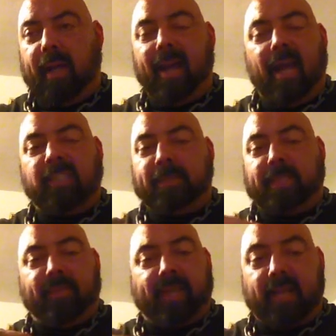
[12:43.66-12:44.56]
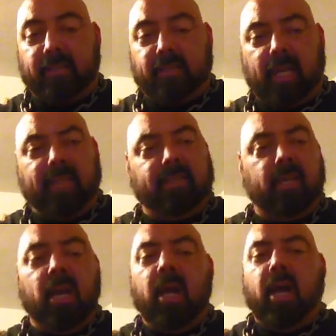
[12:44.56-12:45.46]
and a specific exercise,
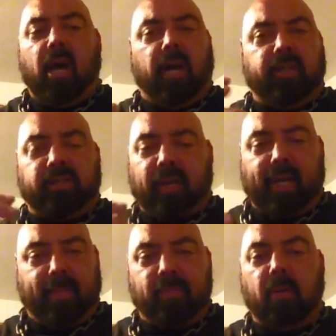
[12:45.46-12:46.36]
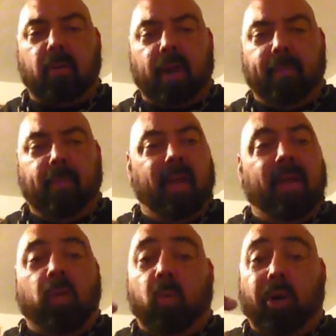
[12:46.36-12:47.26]
a training program,
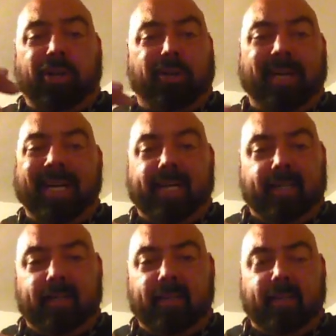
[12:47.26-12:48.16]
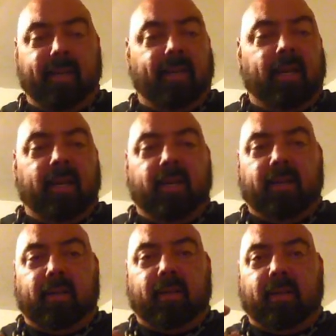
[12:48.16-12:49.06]
what you're eating,
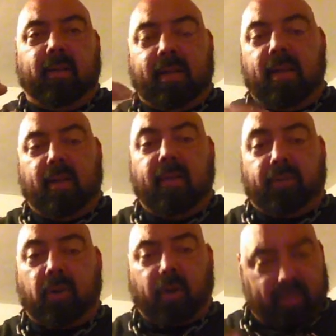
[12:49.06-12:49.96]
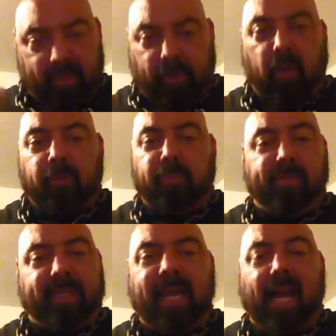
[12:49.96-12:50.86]
if you're on a
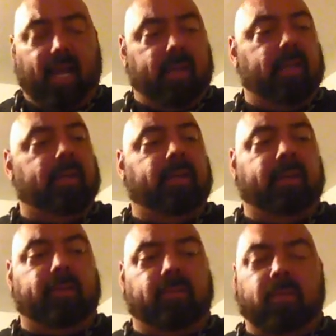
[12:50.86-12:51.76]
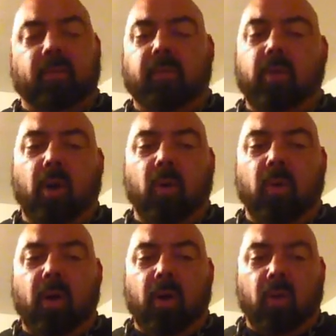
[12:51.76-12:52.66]
specific diet,
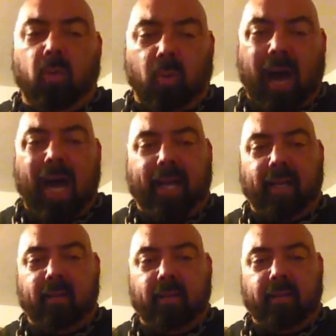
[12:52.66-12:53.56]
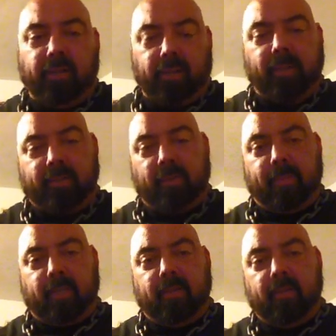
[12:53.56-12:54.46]
know why you're doing
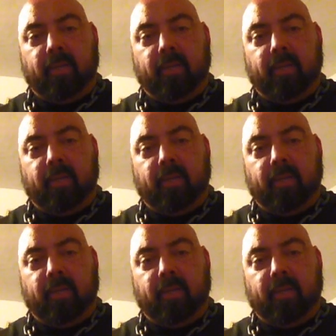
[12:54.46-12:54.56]
something.